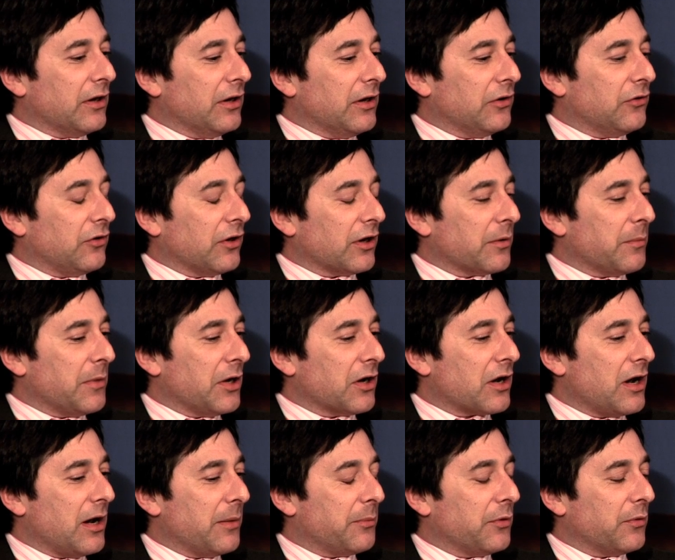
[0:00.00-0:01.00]
uh, talking about
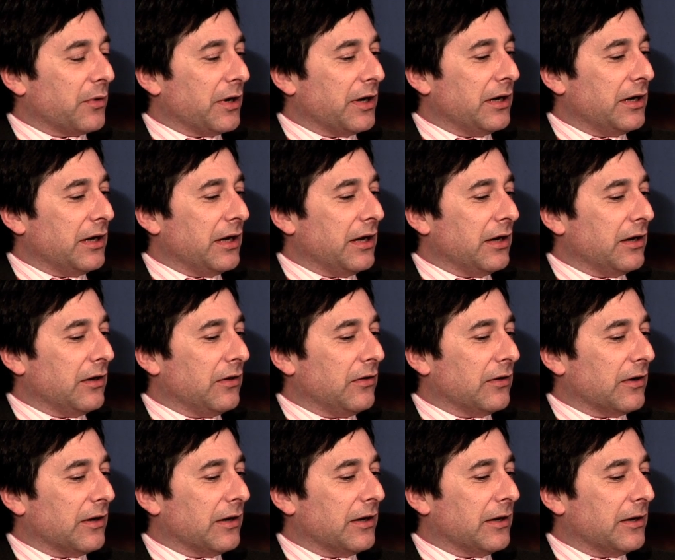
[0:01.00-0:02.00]
copyright,
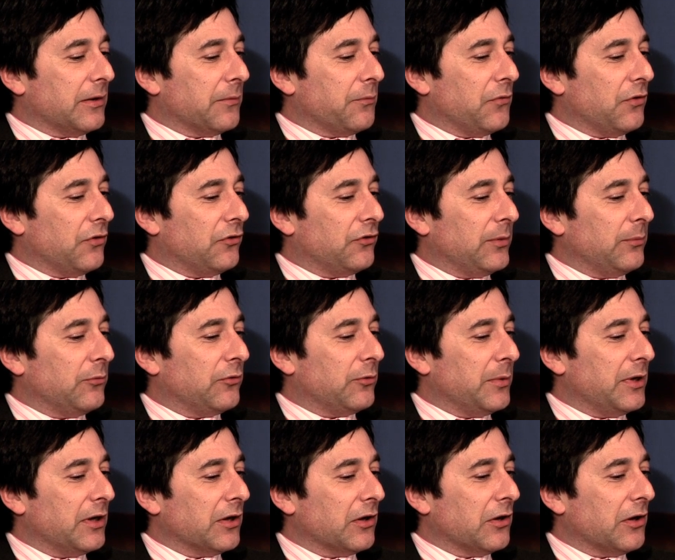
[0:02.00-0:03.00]
and uh, there seems to
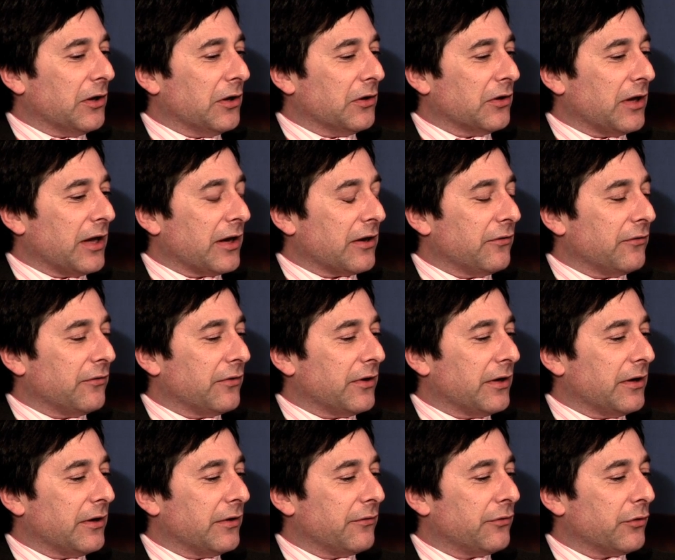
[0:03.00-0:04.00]
be a, a lot of
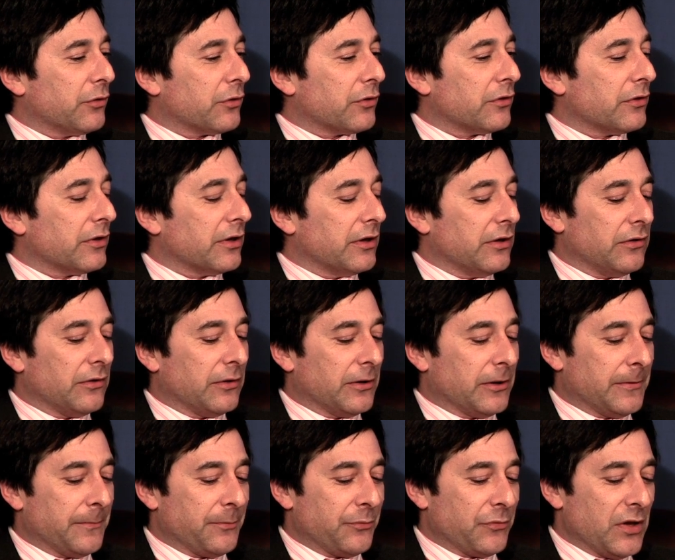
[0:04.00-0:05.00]
uh, furor in
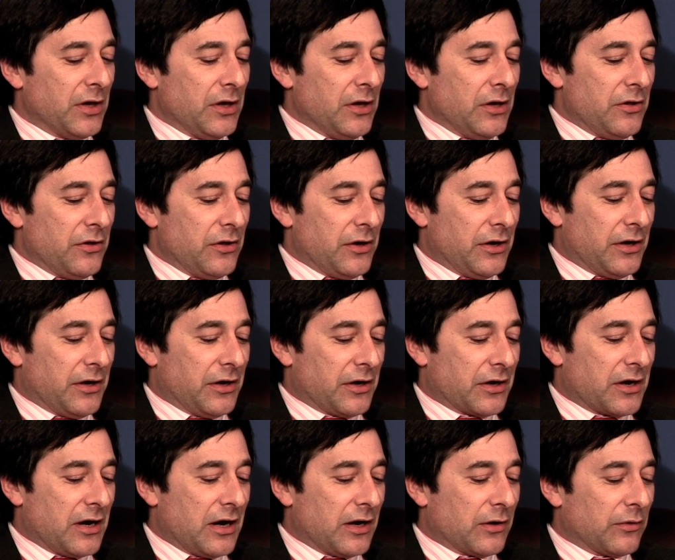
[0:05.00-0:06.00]
um, uh,
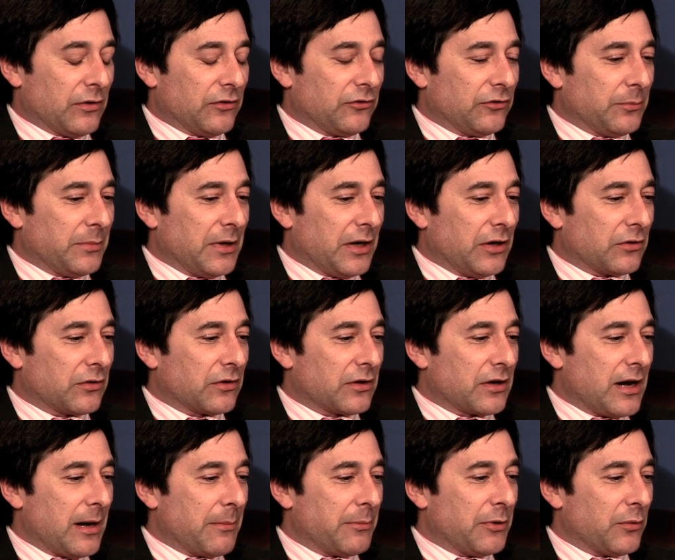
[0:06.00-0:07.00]
Congress about
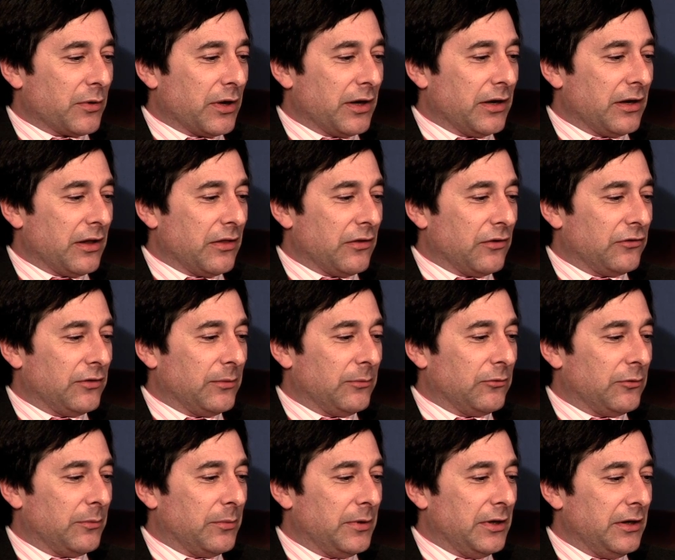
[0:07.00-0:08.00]
copyright, and there
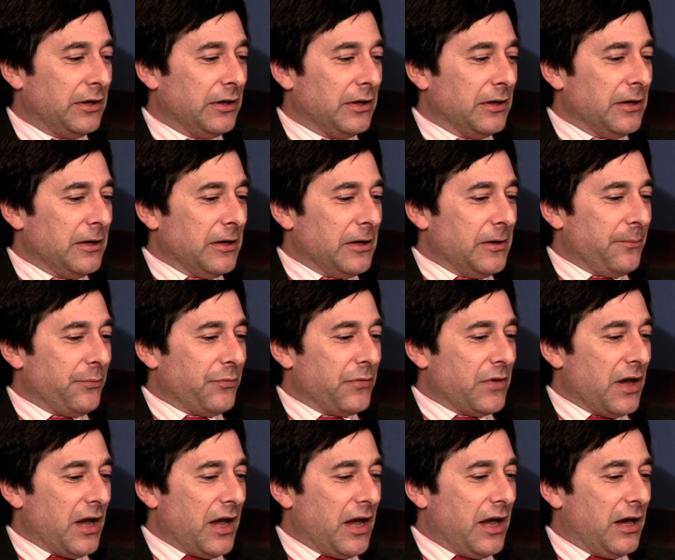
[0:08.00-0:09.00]
seems to be
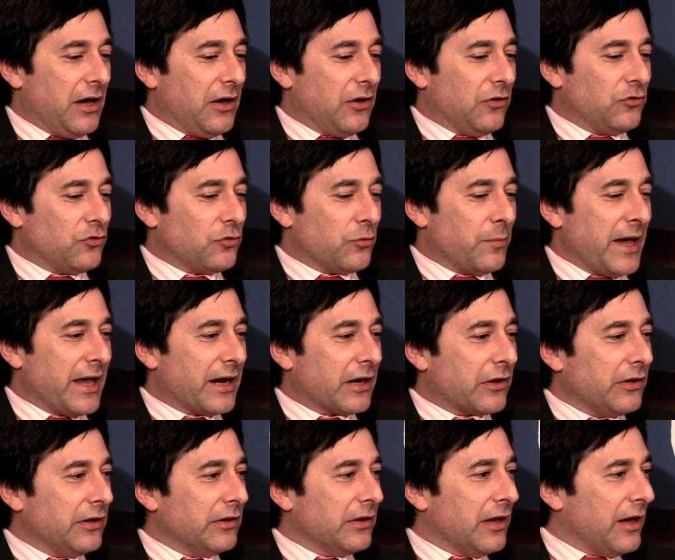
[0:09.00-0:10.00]
uh,
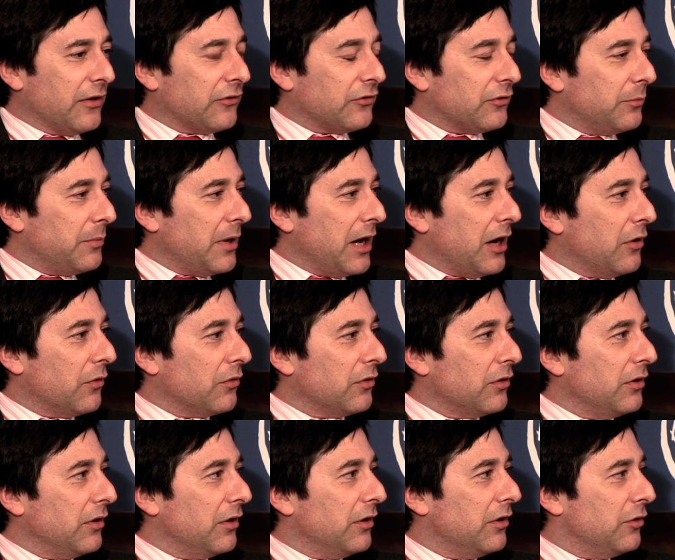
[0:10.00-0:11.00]
dramatically less about
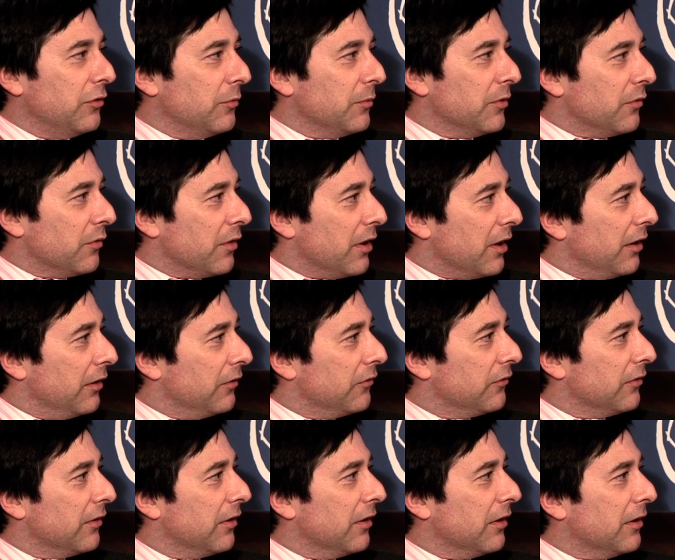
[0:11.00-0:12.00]
human
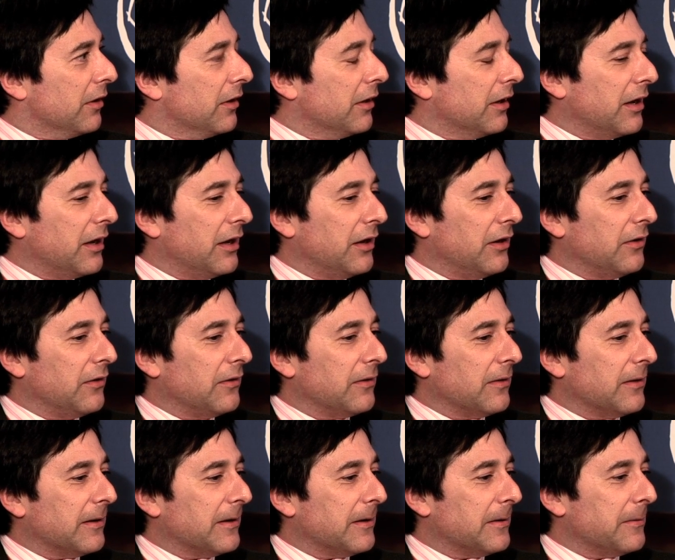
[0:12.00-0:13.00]
rights. Uh, and
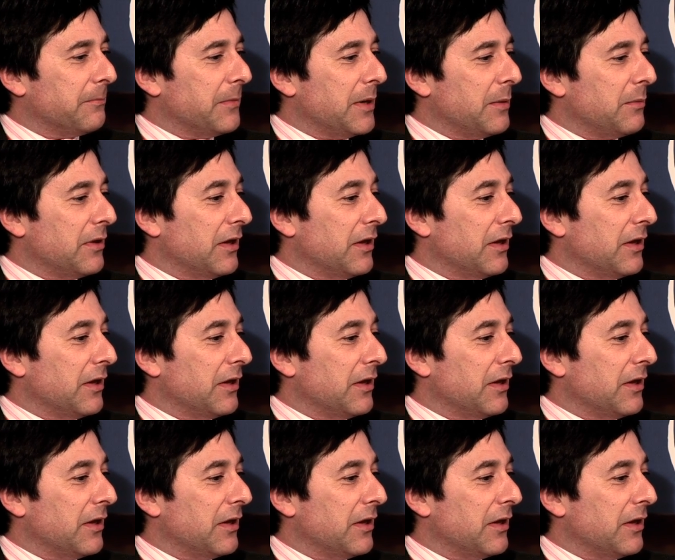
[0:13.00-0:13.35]
uh, maybe